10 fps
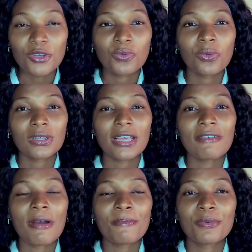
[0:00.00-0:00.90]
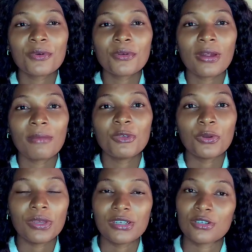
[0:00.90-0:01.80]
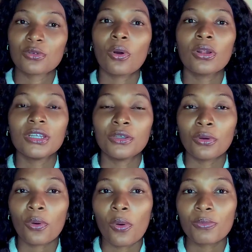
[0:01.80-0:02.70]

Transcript: It's whatever program you install in your